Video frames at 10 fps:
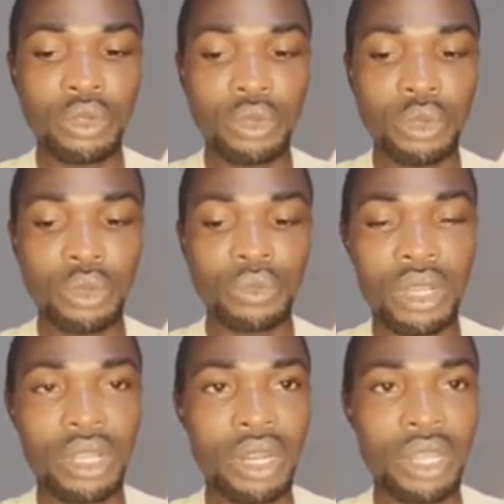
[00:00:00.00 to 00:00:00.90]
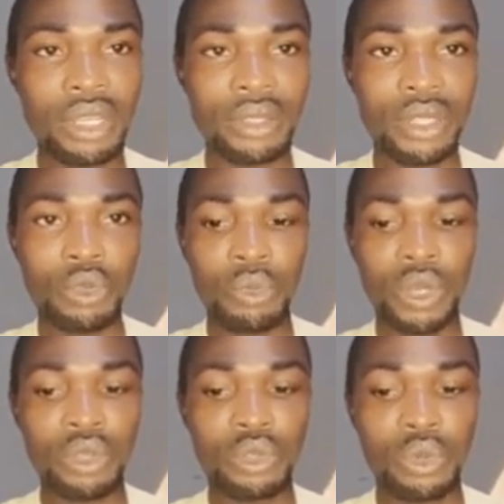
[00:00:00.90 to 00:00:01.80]
it to the original owners
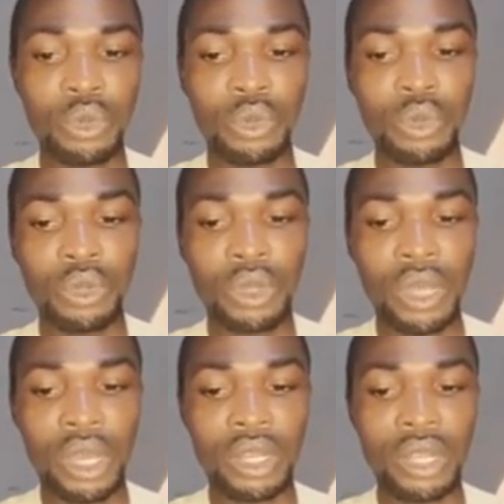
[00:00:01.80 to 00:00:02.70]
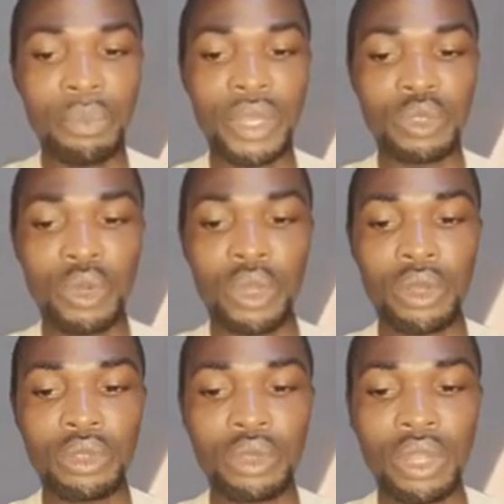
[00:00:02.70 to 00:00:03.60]
is that
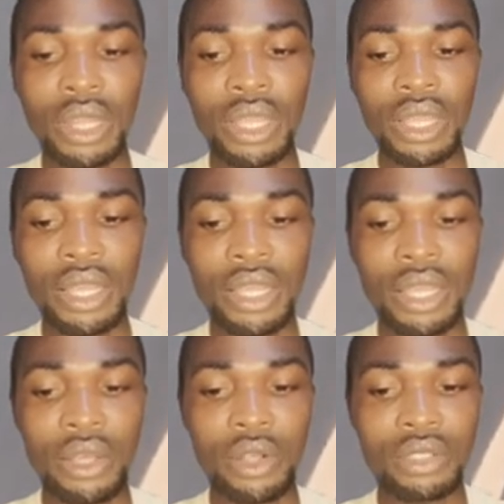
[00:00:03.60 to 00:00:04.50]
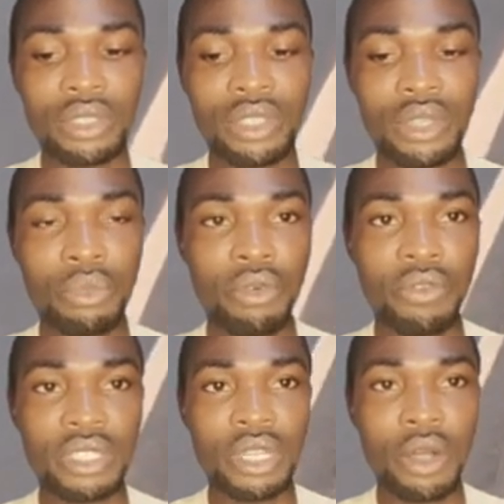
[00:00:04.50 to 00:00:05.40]
sometimes those people who owns it
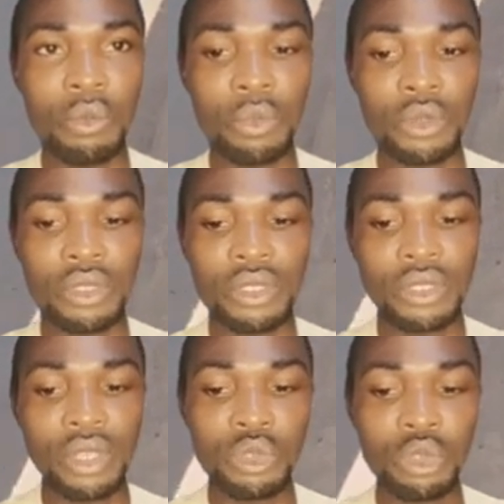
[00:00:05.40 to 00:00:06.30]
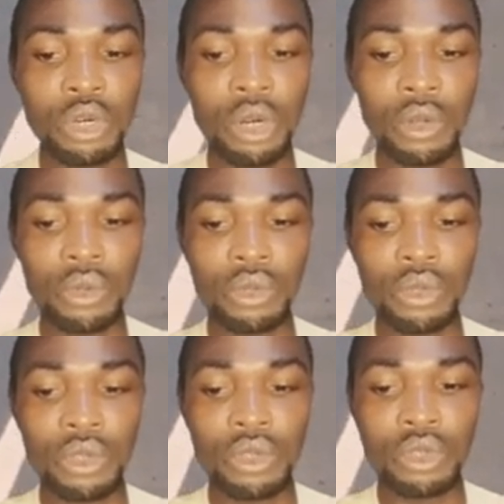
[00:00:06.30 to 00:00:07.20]
originally they may not be
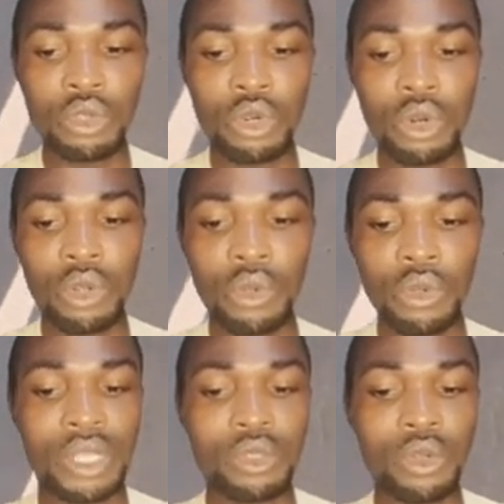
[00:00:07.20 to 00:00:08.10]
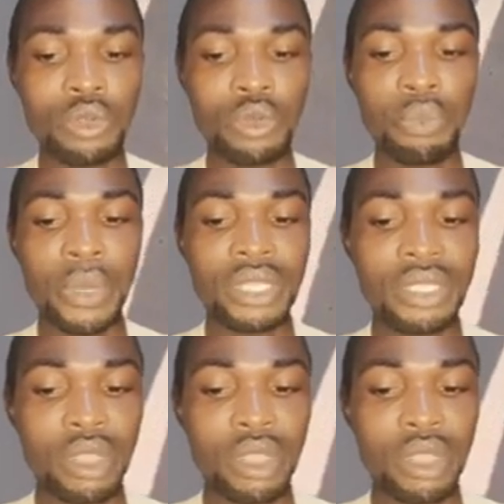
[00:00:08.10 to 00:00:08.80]
able to get the shop back